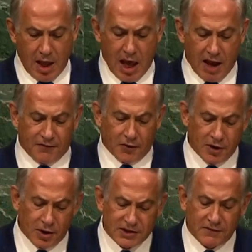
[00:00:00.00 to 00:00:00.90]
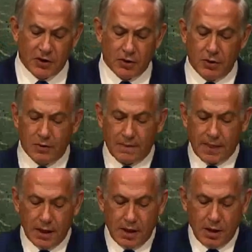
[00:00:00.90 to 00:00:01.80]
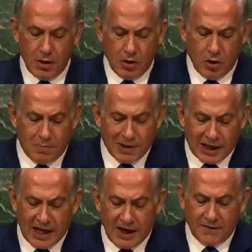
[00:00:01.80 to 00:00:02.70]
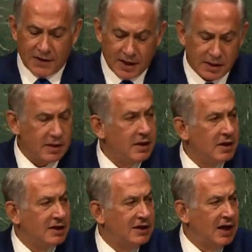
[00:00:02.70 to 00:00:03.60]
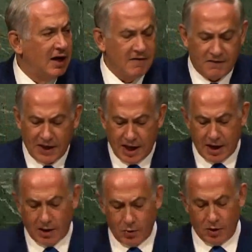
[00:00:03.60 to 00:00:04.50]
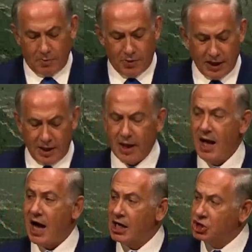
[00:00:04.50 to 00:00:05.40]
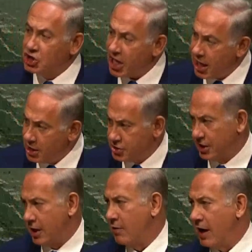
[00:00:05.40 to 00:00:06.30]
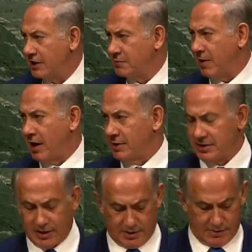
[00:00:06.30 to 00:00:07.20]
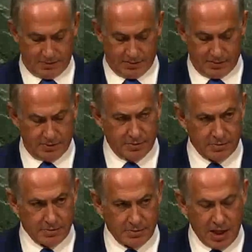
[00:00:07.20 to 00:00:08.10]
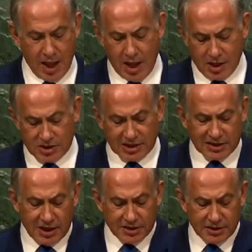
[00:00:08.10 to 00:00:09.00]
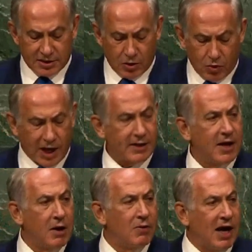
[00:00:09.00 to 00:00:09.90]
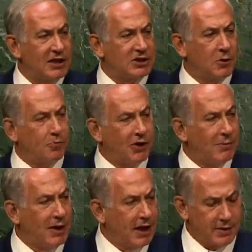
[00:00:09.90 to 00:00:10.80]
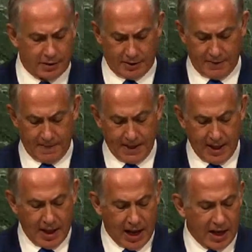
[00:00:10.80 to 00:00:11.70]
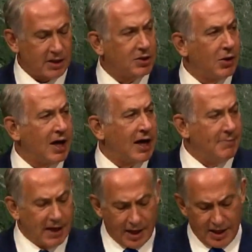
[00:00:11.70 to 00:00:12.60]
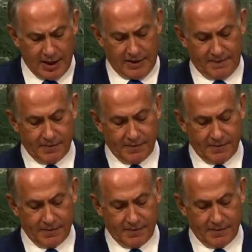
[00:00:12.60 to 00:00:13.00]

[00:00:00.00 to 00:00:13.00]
And for those of you who believe that the deal in Vienna will bring a change in Iran's policy, just listen to what Iran's supreme leader, Ayatollah Khamenei,